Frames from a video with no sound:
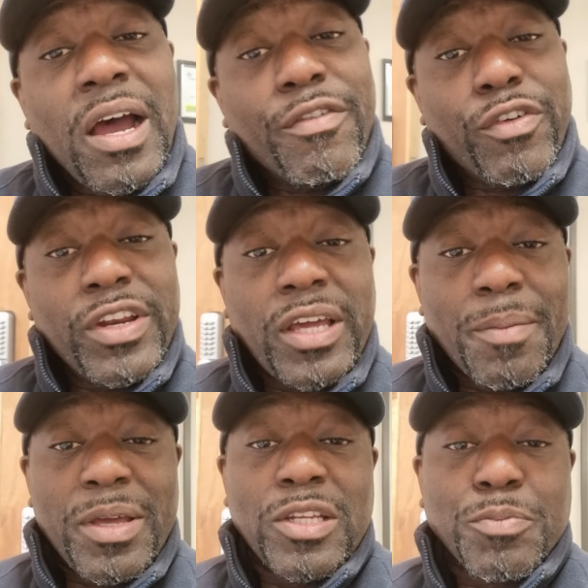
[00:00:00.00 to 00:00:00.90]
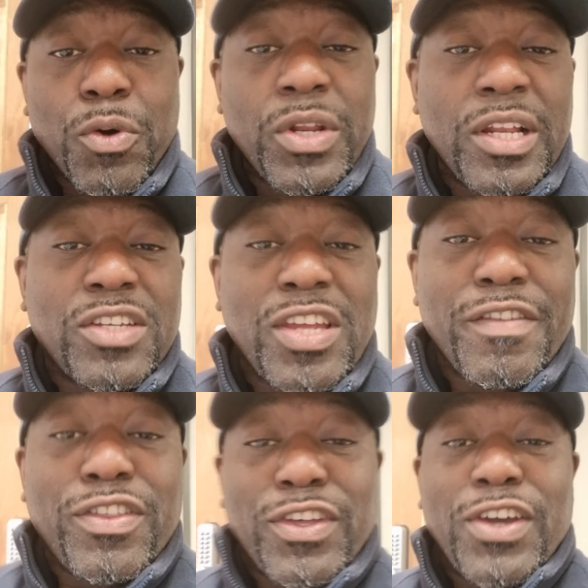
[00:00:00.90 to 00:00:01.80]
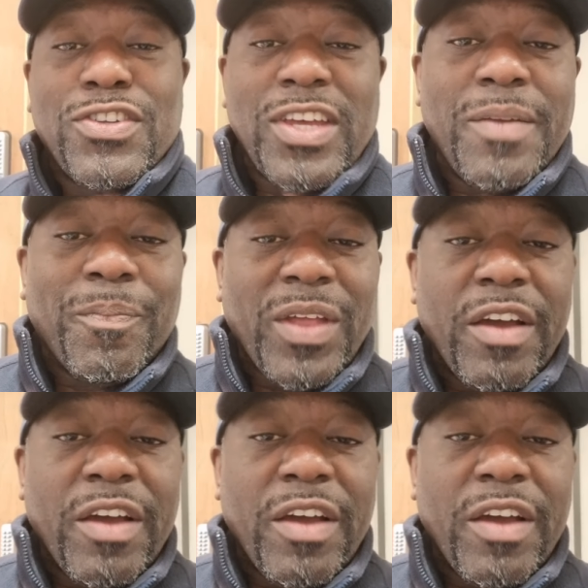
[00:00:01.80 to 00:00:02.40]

I've already come in this morning at 7:30.